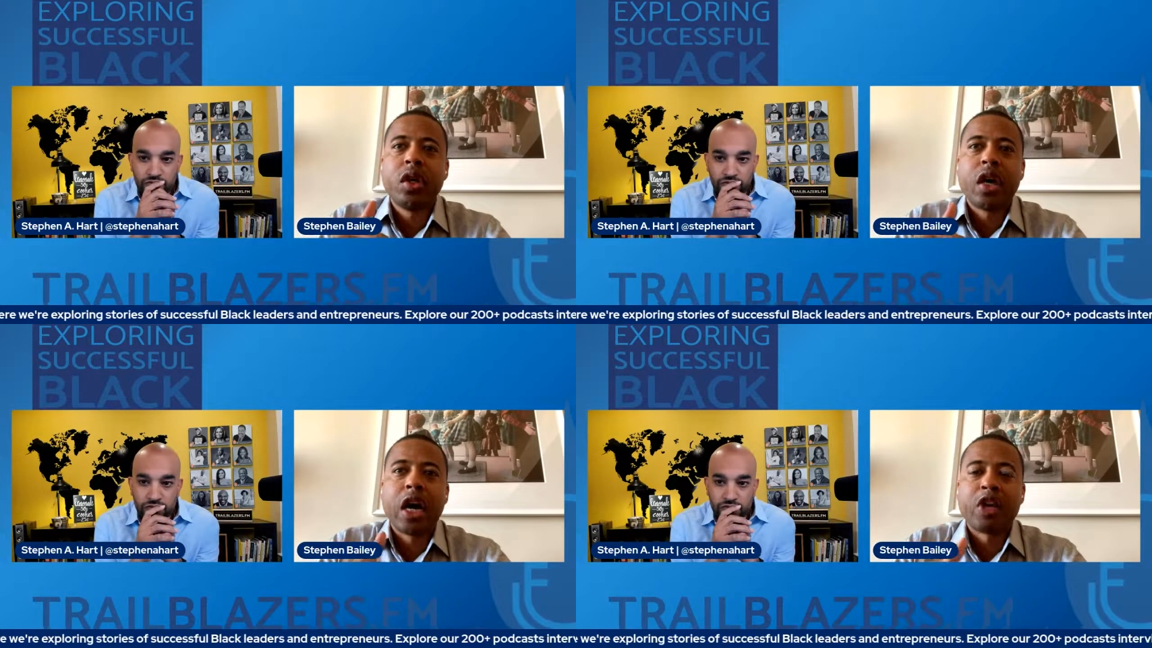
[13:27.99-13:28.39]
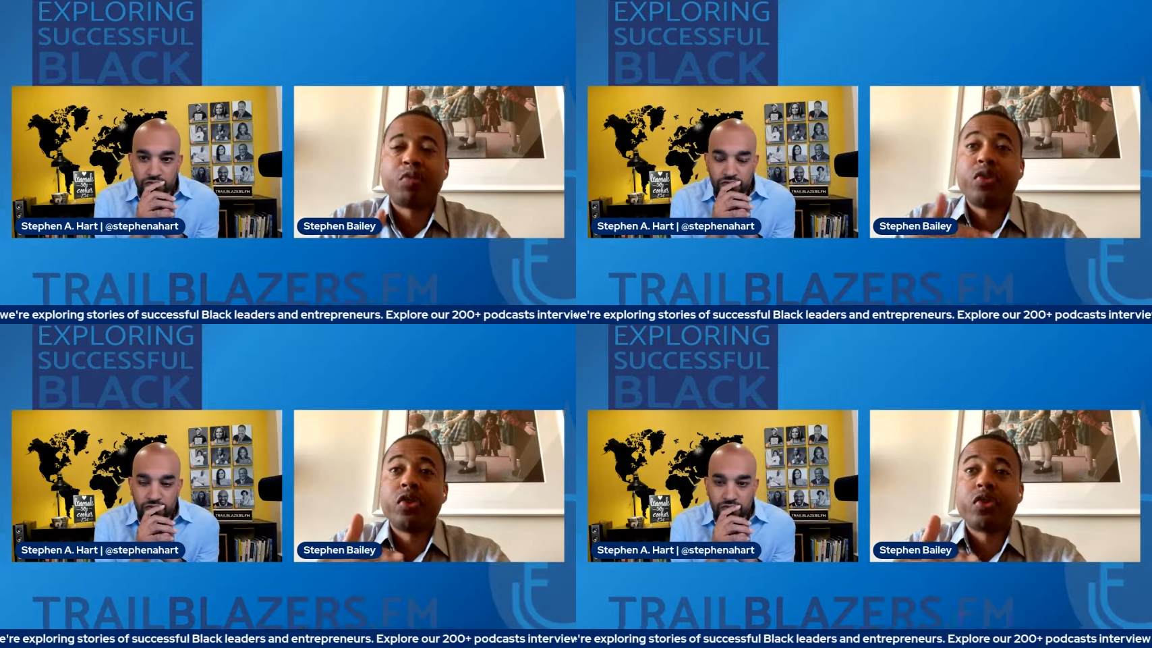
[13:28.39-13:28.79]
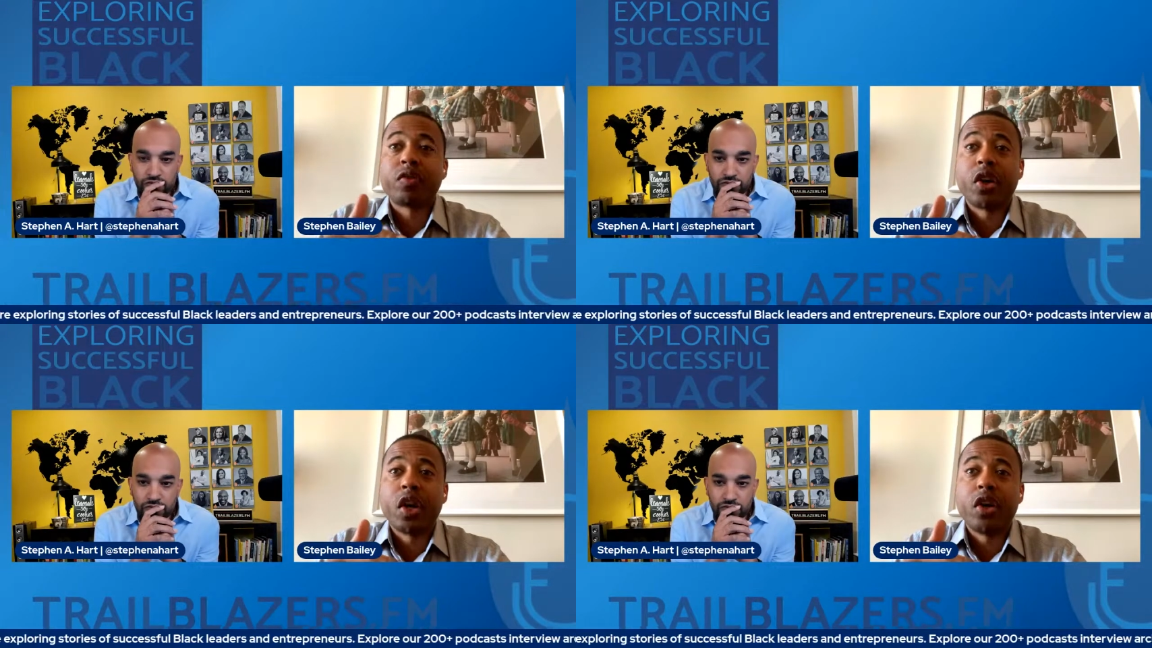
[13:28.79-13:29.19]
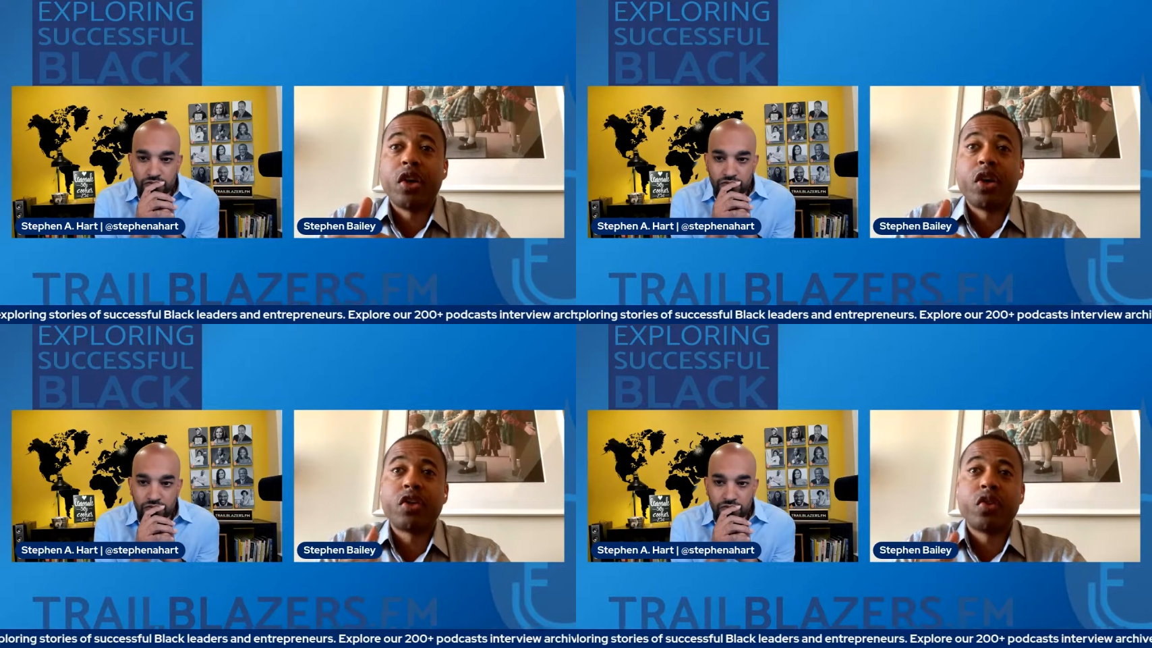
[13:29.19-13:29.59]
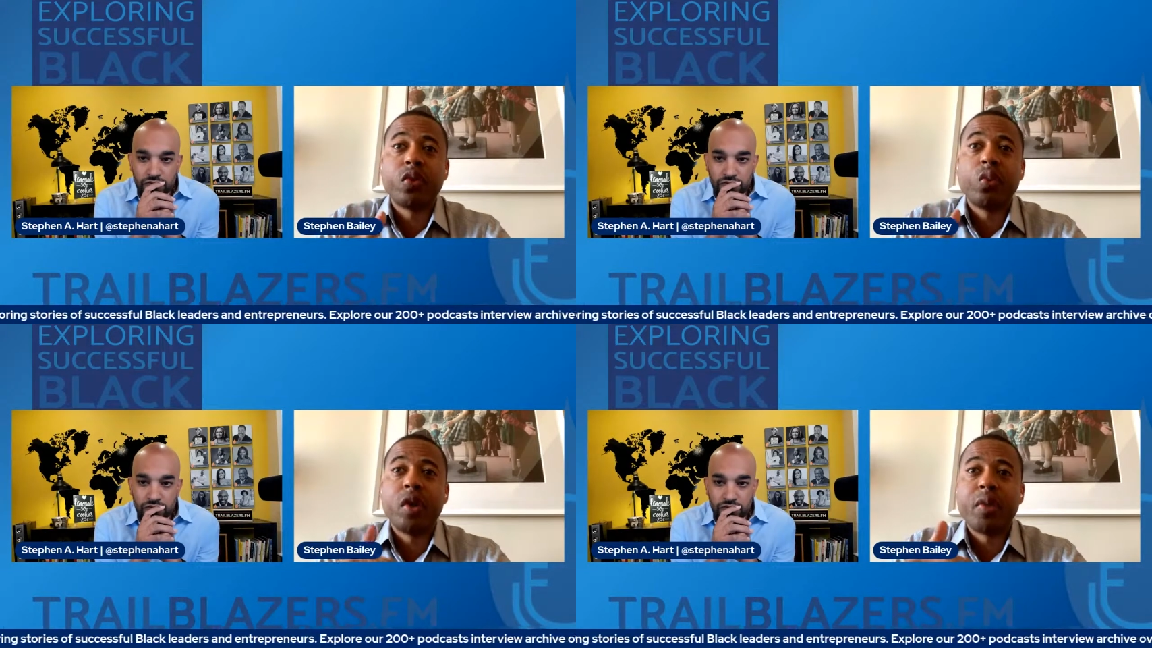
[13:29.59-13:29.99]
Speaker 1: entrepreneurs of color, to
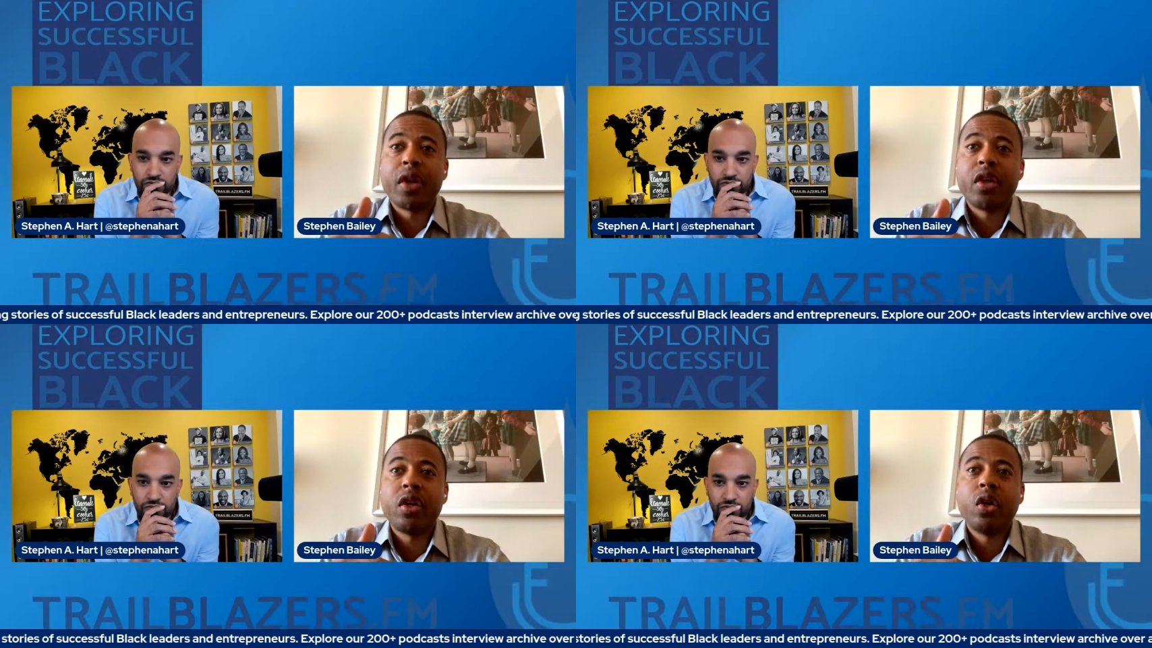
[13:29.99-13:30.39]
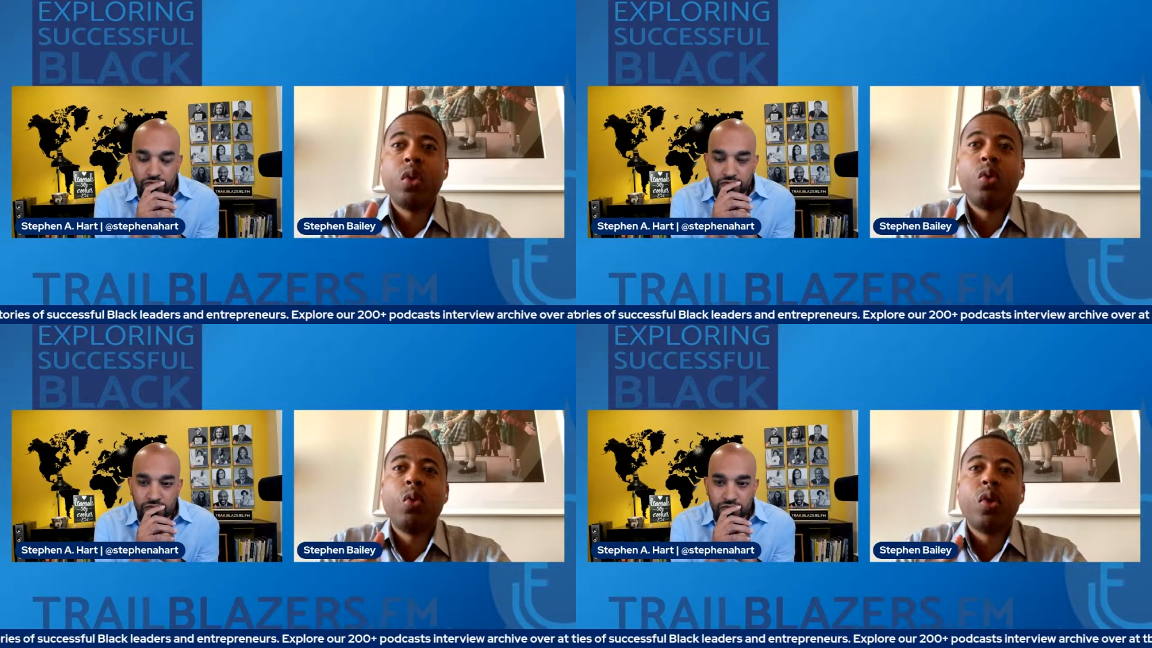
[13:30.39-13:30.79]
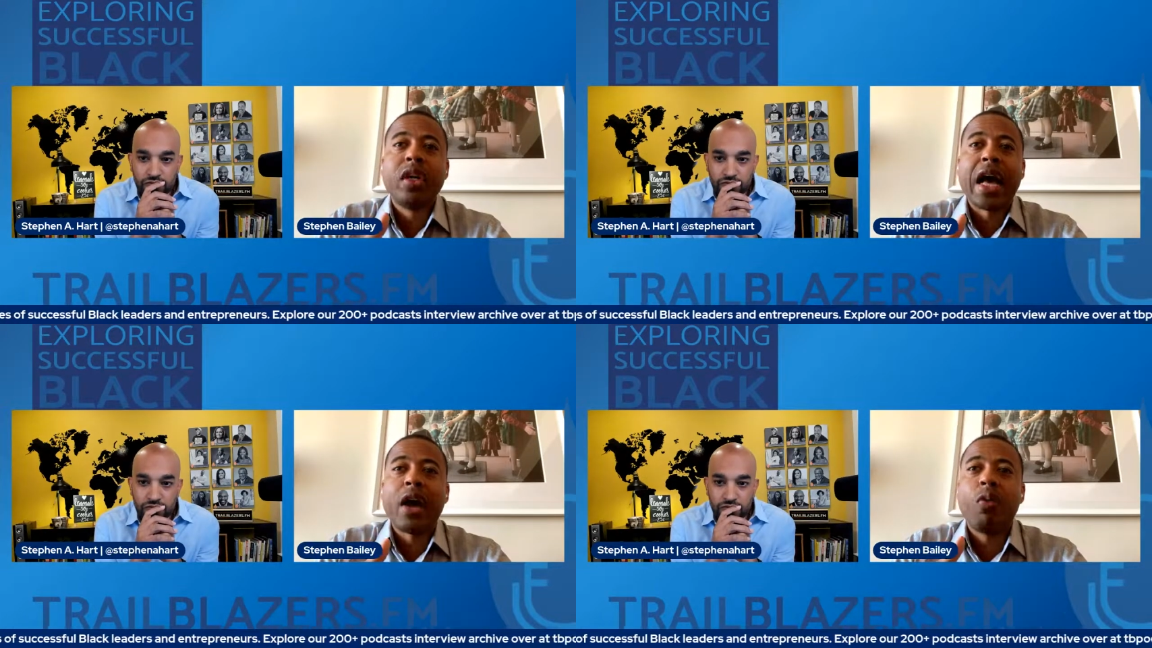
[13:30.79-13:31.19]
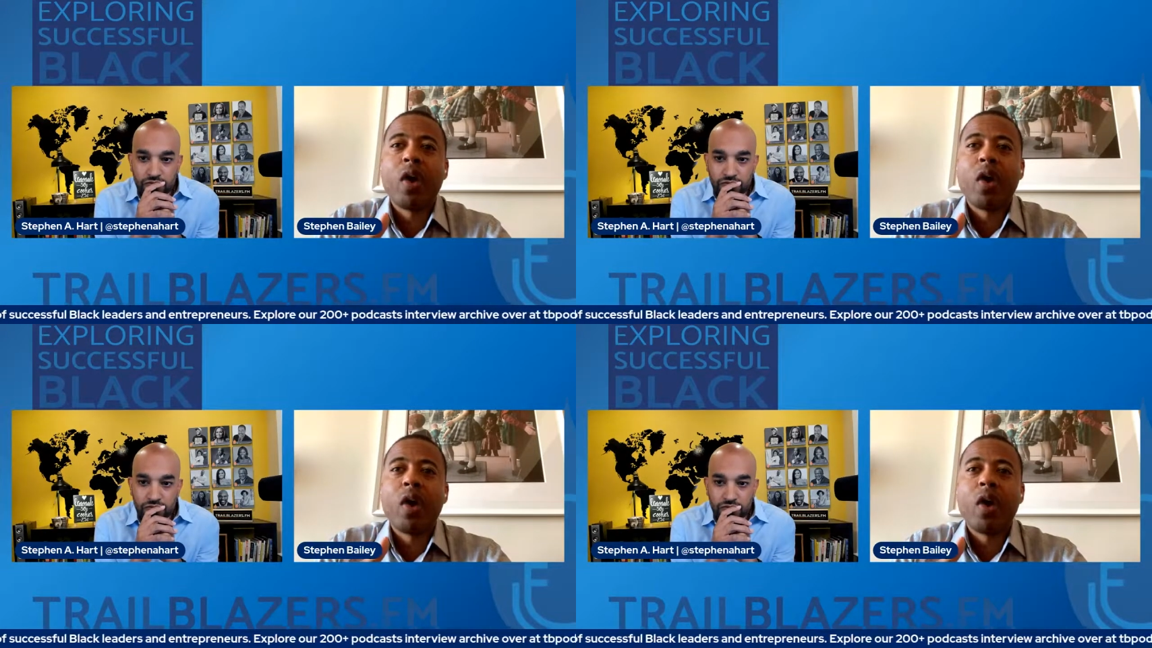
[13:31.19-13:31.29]
women, not